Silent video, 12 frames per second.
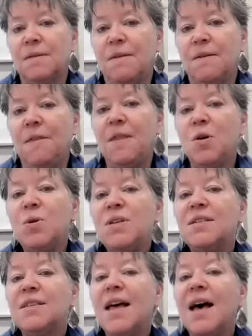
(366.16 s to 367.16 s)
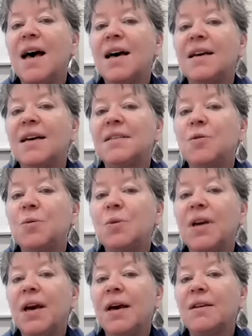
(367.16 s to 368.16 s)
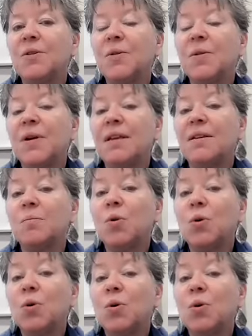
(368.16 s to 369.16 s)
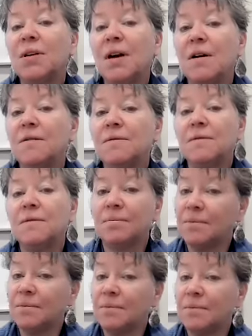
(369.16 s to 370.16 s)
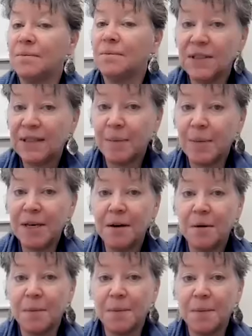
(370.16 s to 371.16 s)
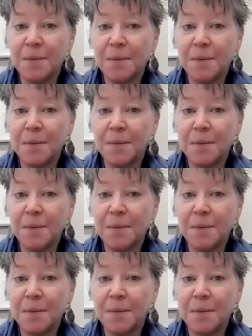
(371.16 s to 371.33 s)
Notice that you can create more of whatever's coming up.